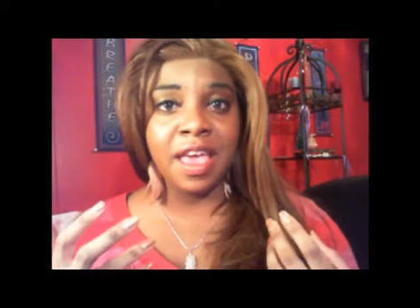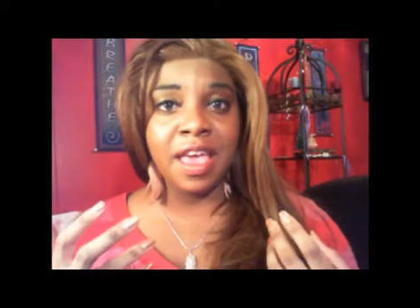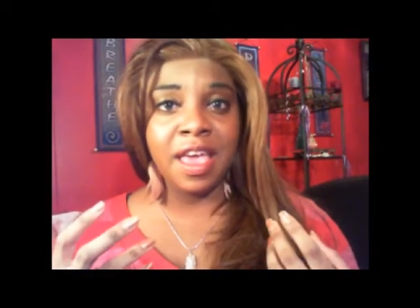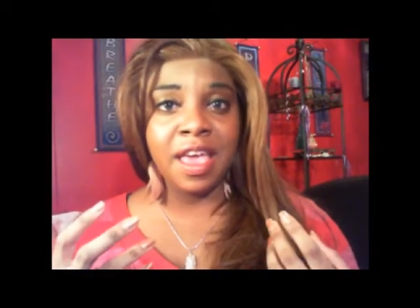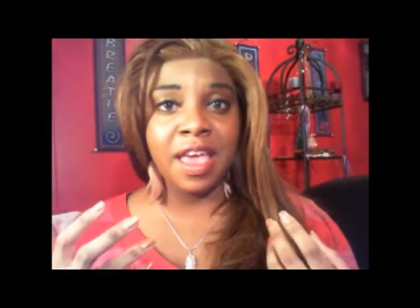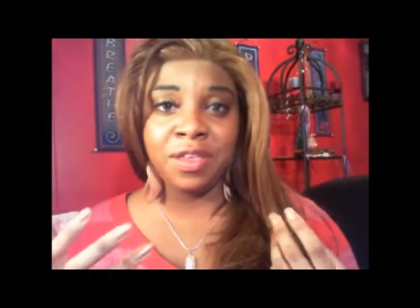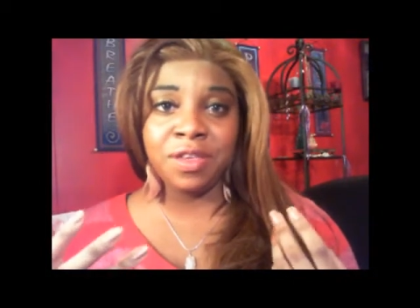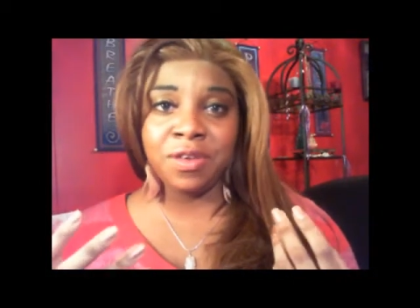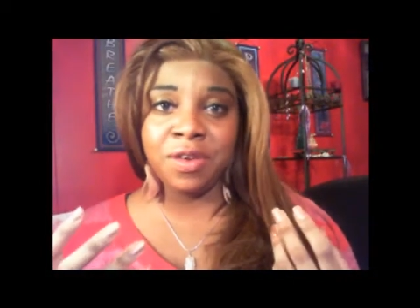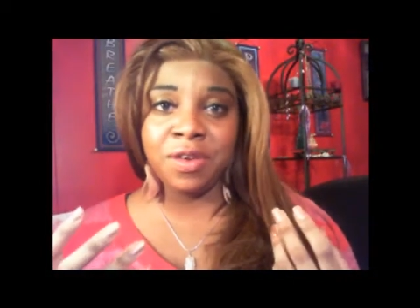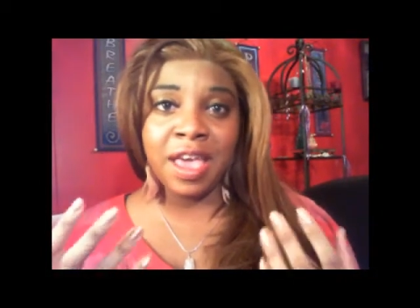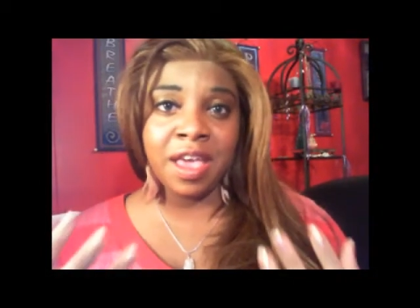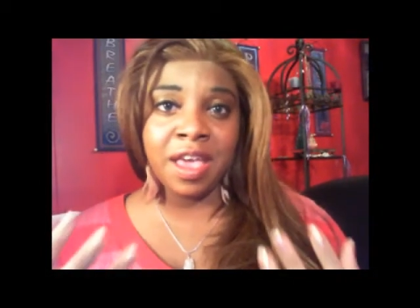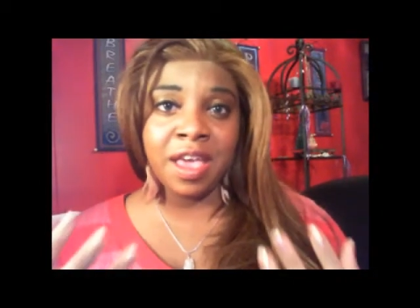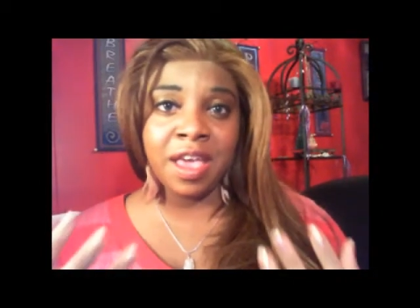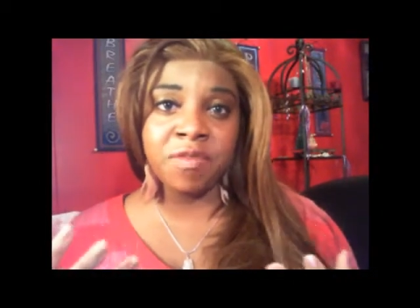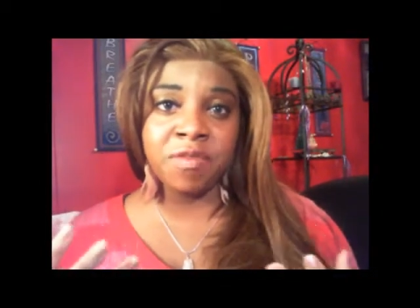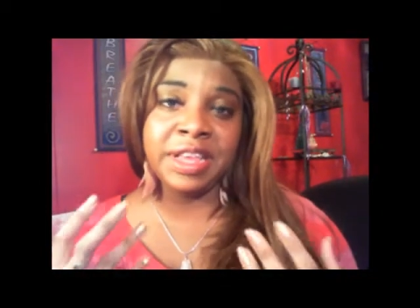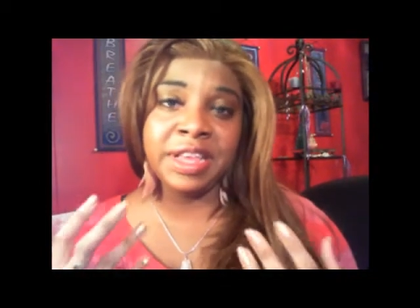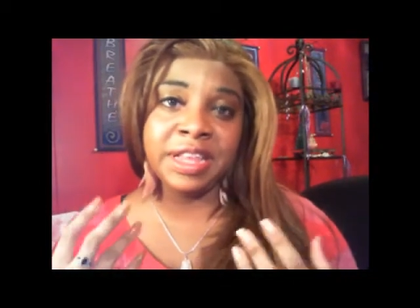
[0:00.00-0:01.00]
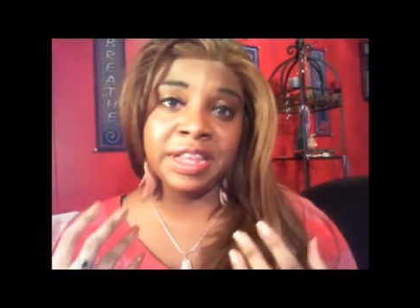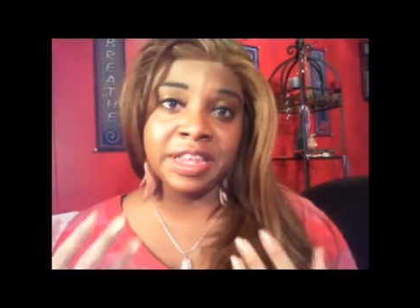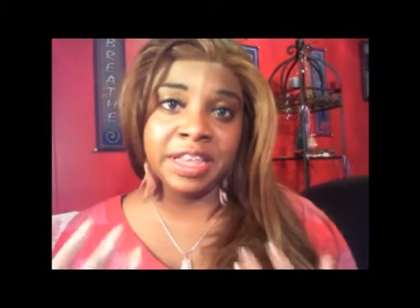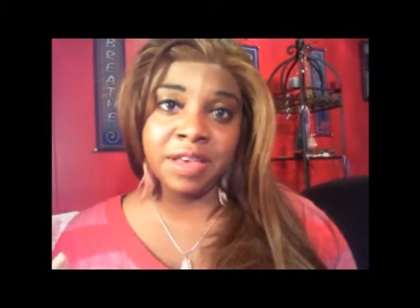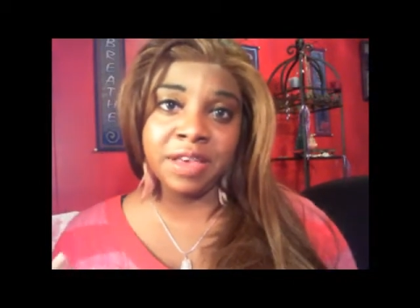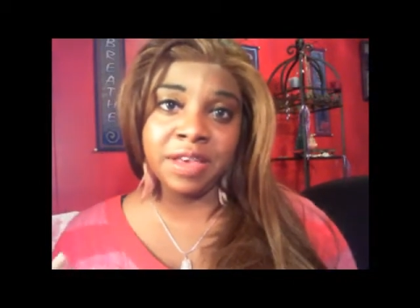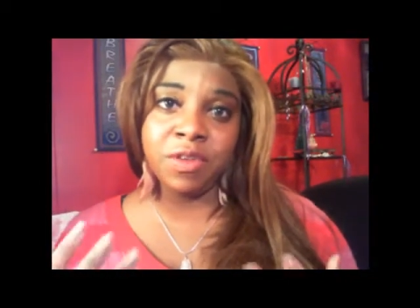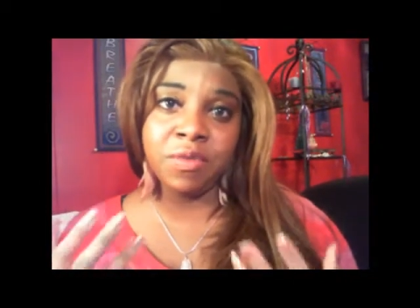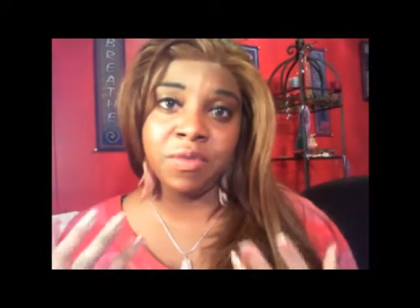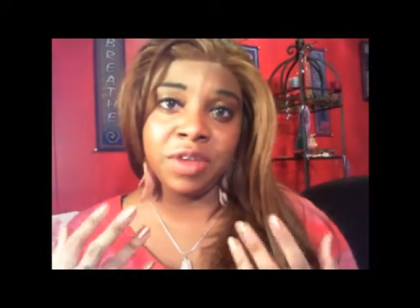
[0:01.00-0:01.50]
and you can't really
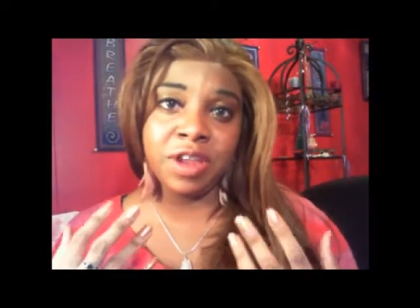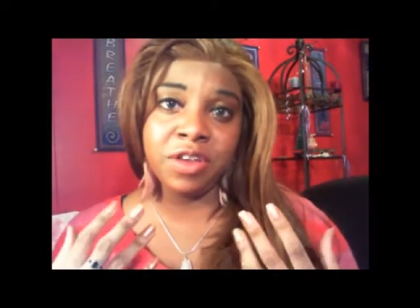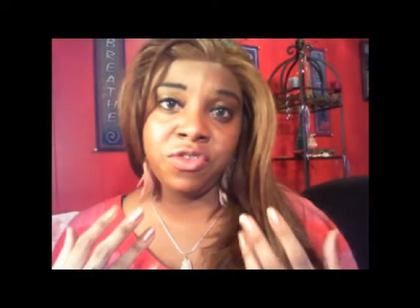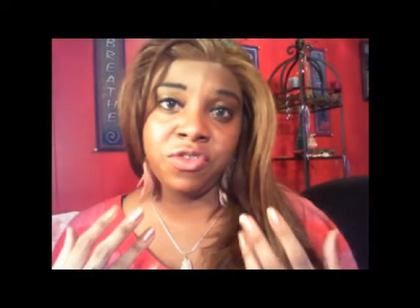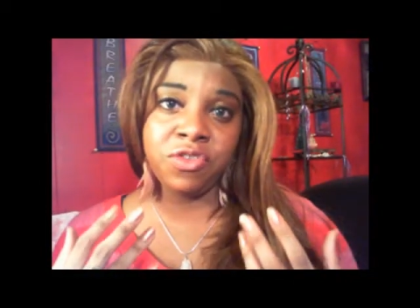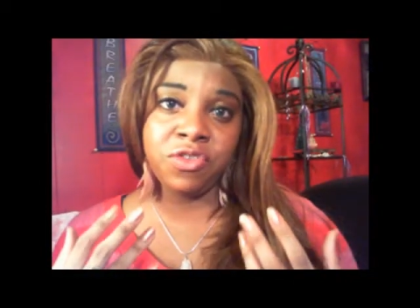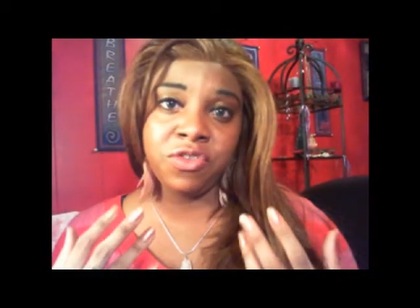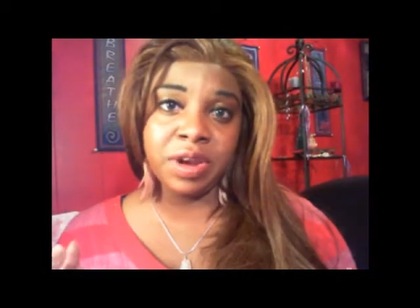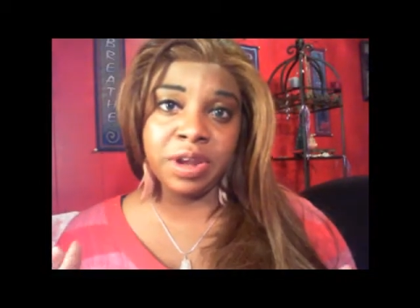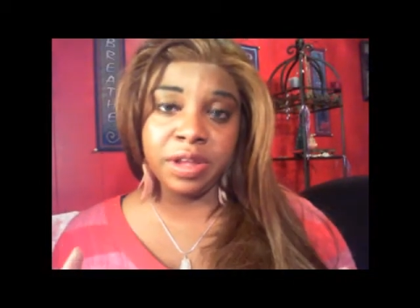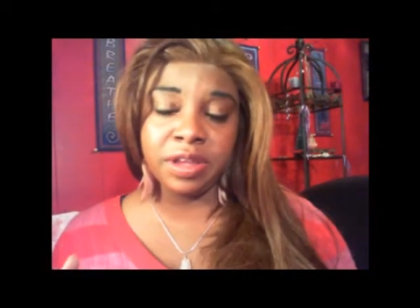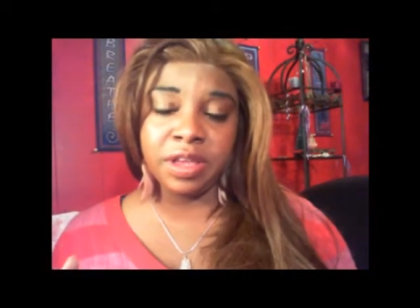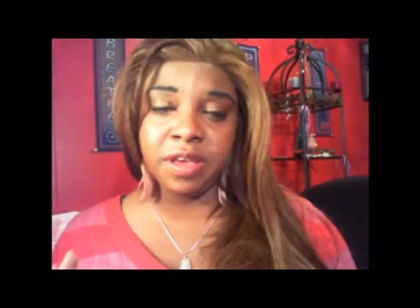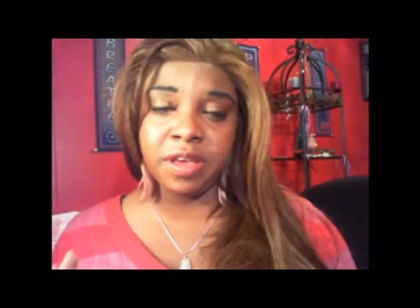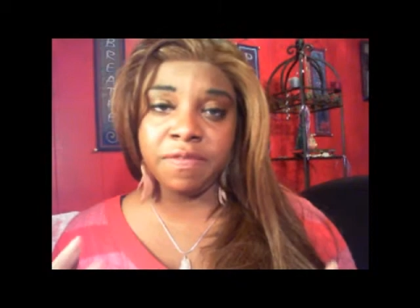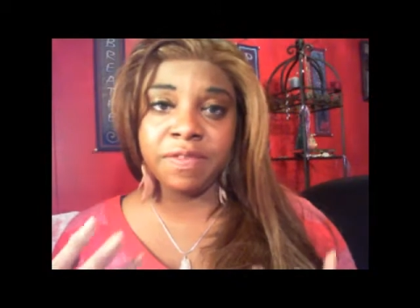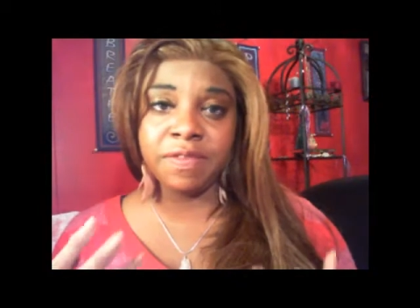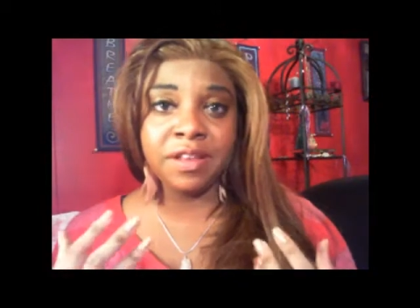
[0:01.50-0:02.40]
live the way that you want to live.